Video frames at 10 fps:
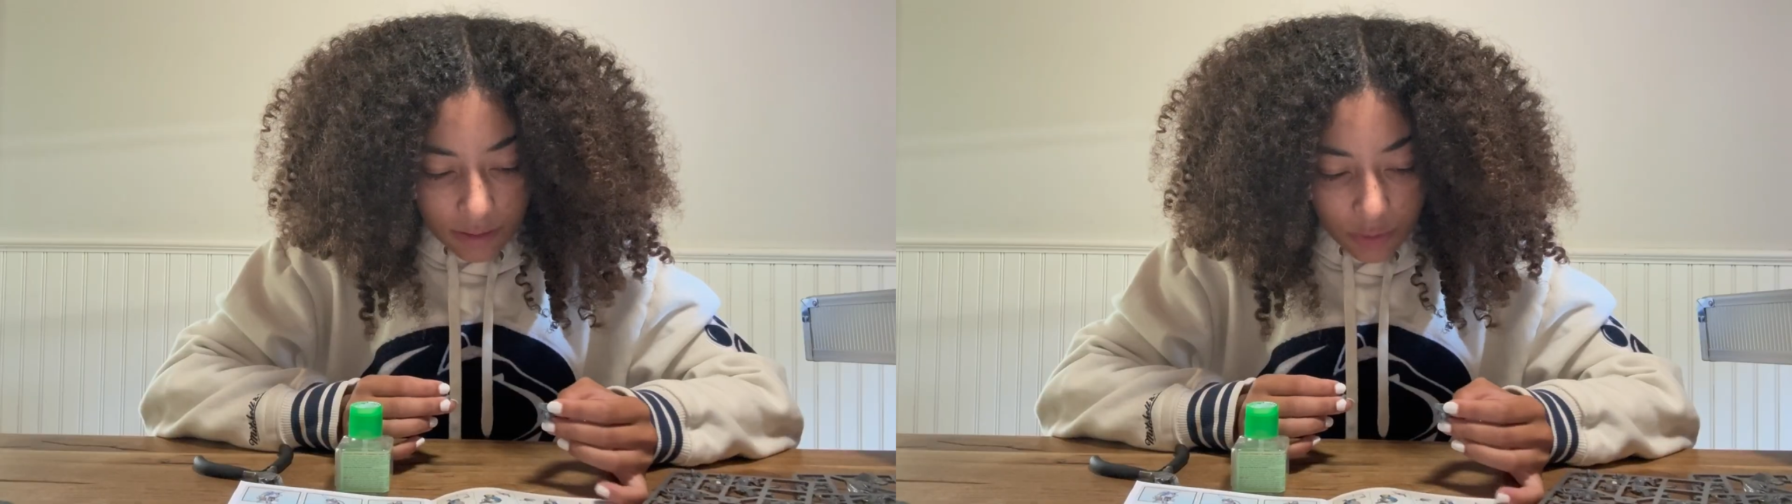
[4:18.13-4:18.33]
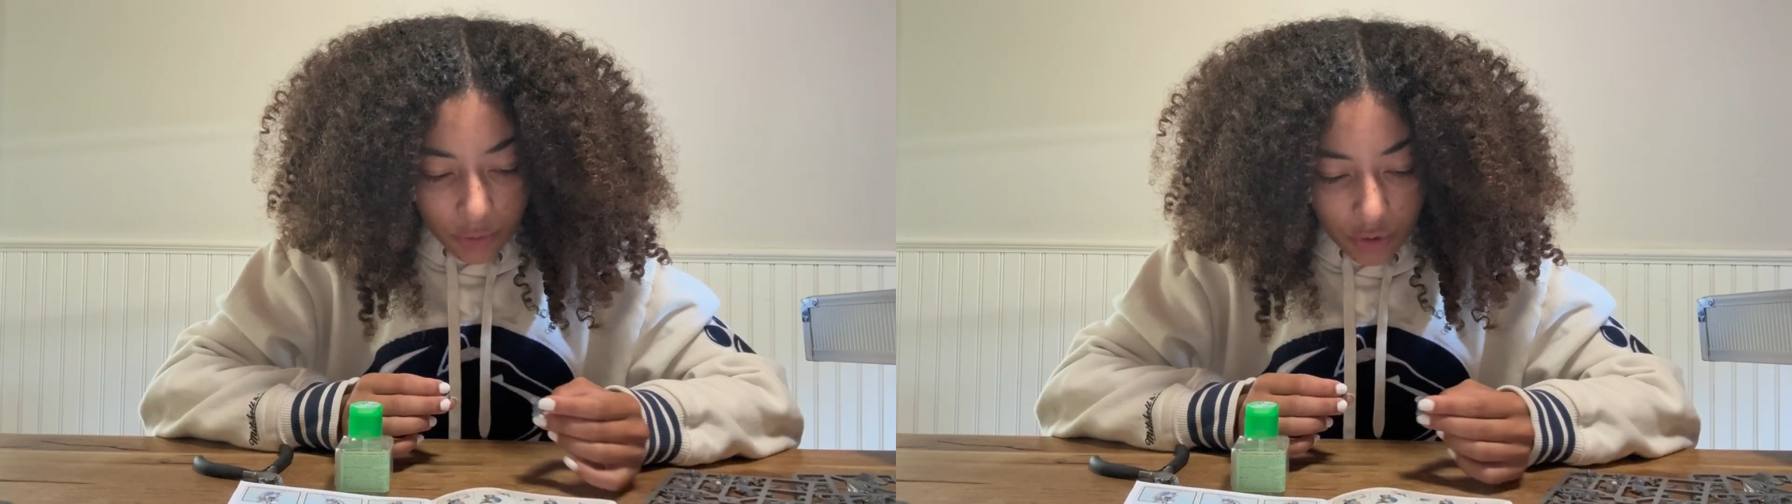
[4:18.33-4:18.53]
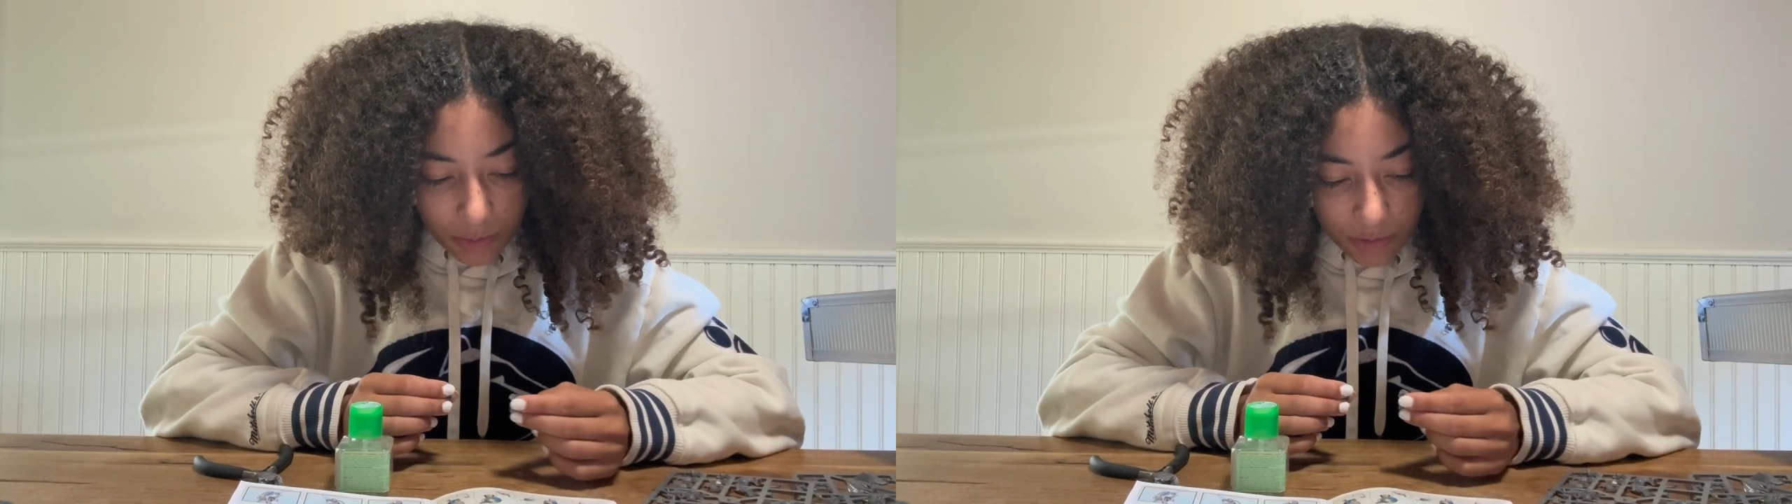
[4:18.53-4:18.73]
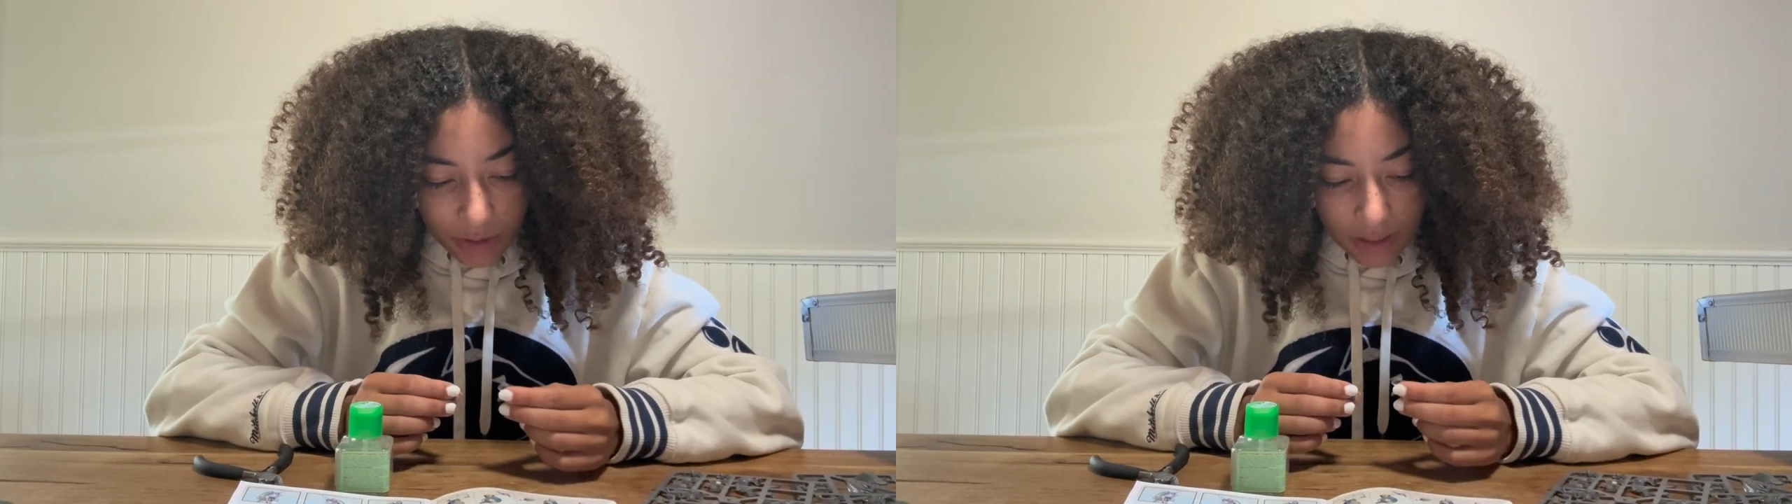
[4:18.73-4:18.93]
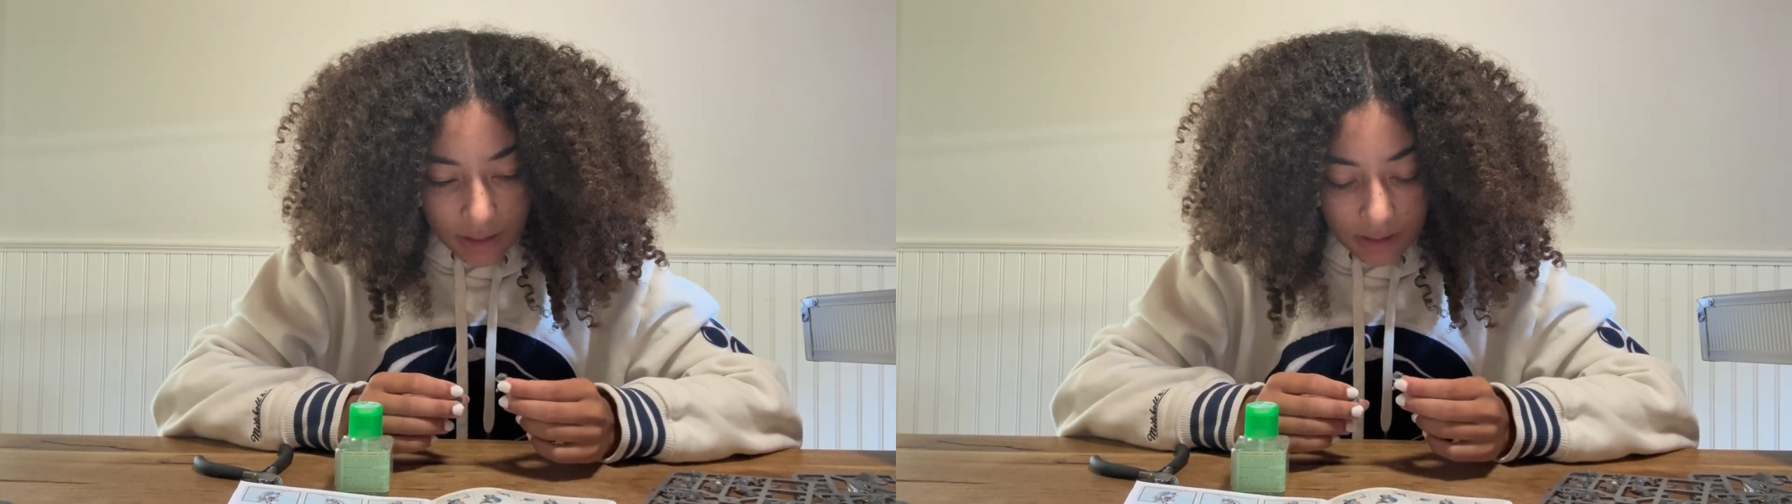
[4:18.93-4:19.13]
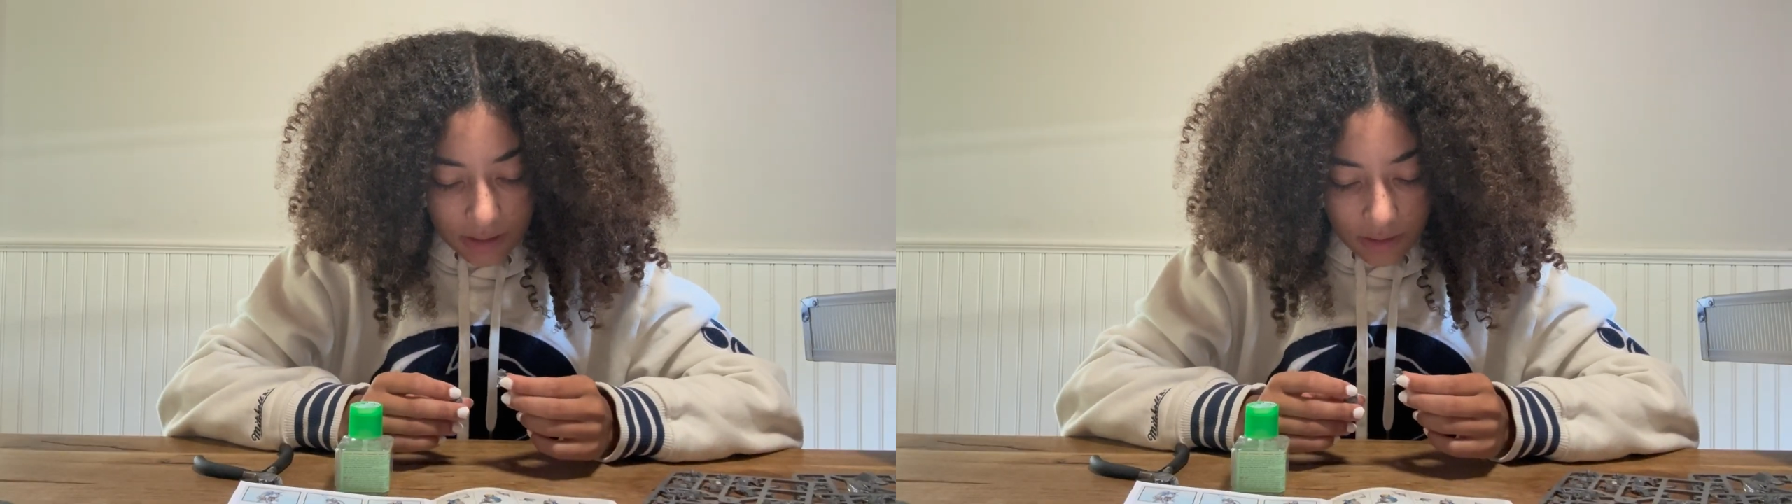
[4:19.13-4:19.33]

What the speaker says: Ultramarines